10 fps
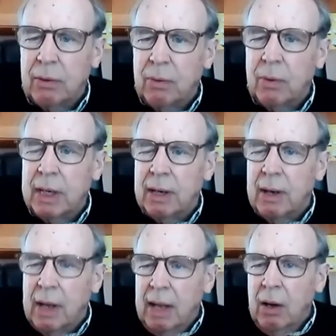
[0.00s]
when
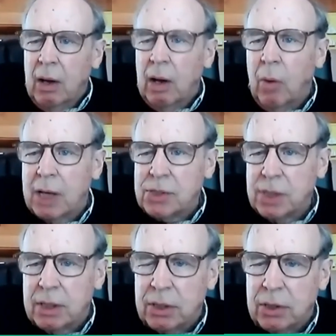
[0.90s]

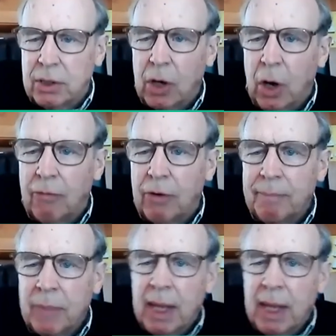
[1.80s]
Washington took over.